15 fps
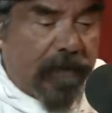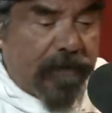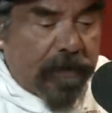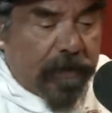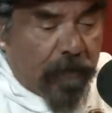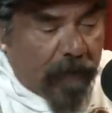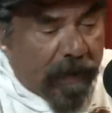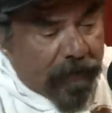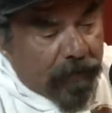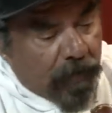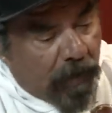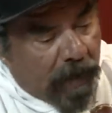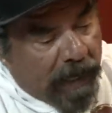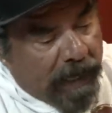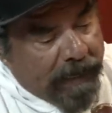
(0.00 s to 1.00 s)
think you're right. You
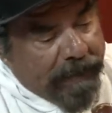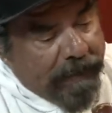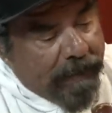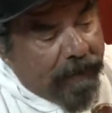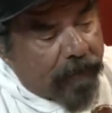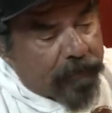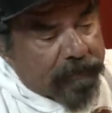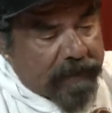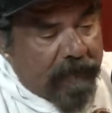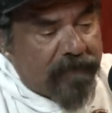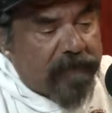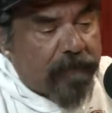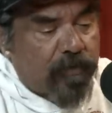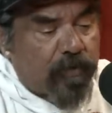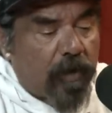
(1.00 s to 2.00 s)
know, I was having
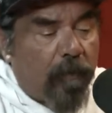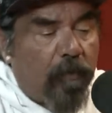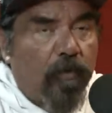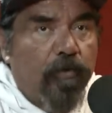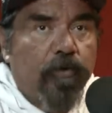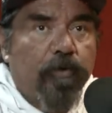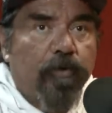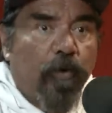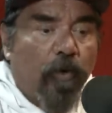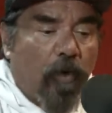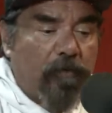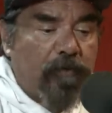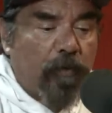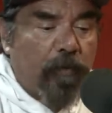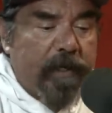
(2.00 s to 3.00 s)
some trouble, you know,
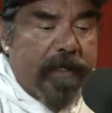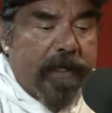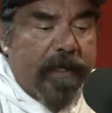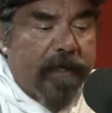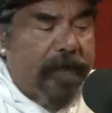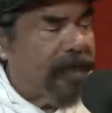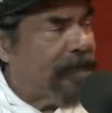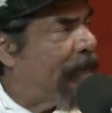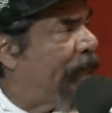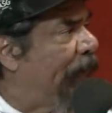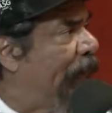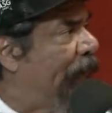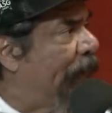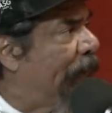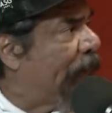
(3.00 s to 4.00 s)
over the weekend,
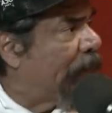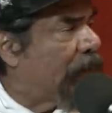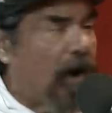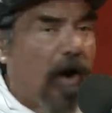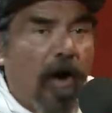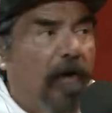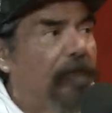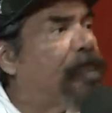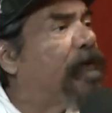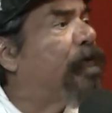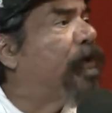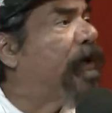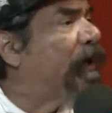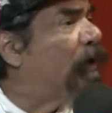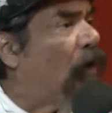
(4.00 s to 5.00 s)
and I golfed, and you
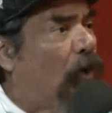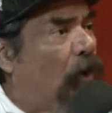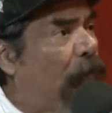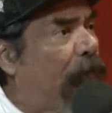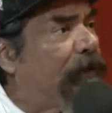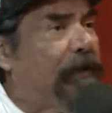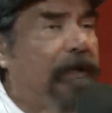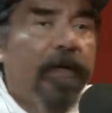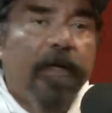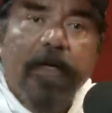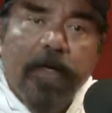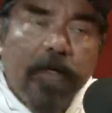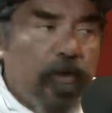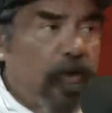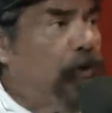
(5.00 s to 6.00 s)
get home, and,
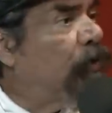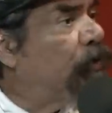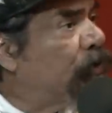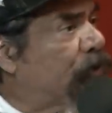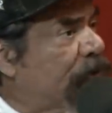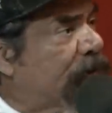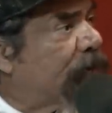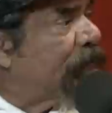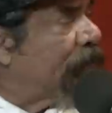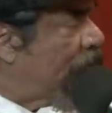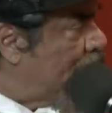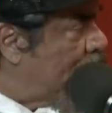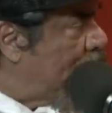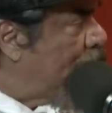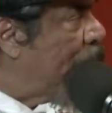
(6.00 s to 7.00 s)
you know, you just
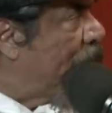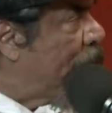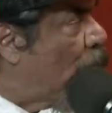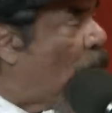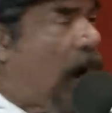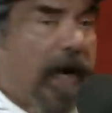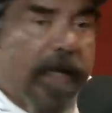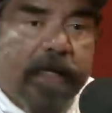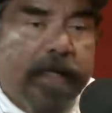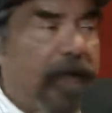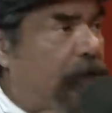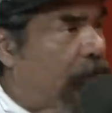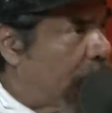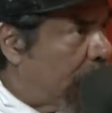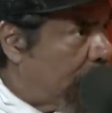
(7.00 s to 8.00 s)
been walking
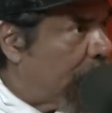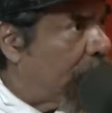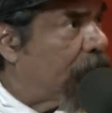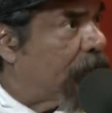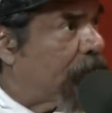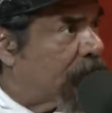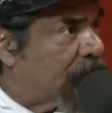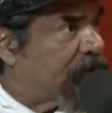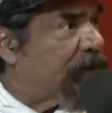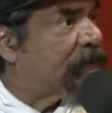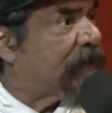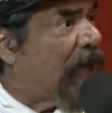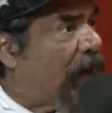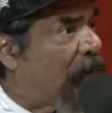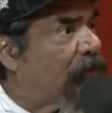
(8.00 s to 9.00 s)
or, you know, 6
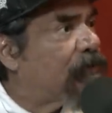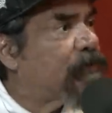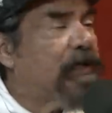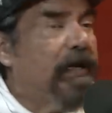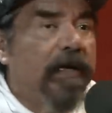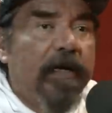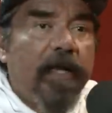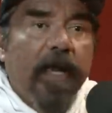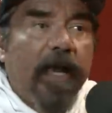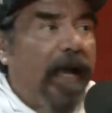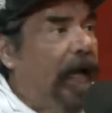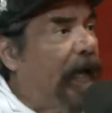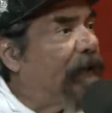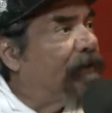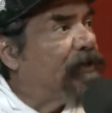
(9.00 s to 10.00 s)
hours.
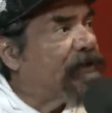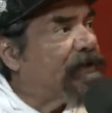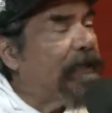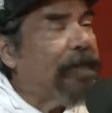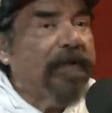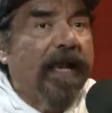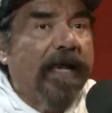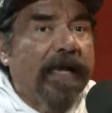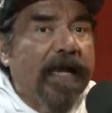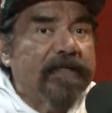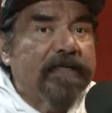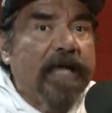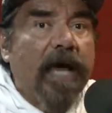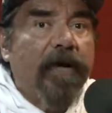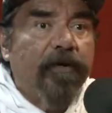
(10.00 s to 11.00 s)
And the sleep that I got
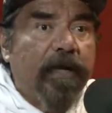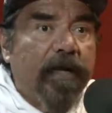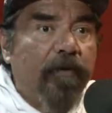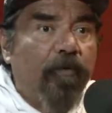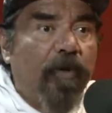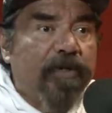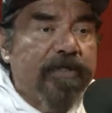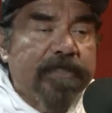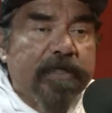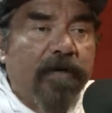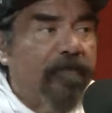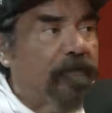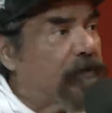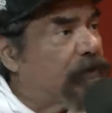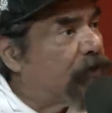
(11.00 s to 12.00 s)
Saturday with stuff
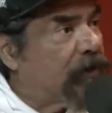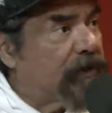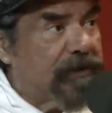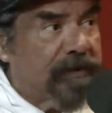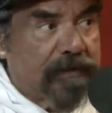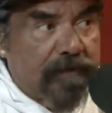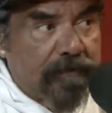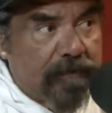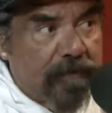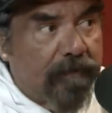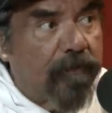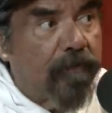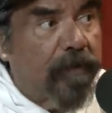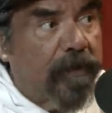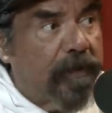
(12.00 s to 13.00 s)
was just
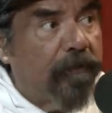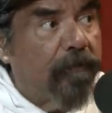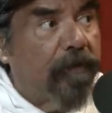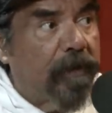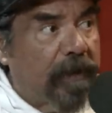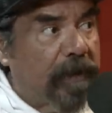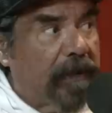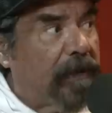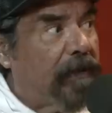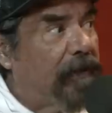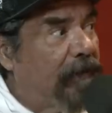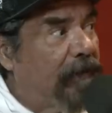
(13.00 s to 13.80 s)
really, really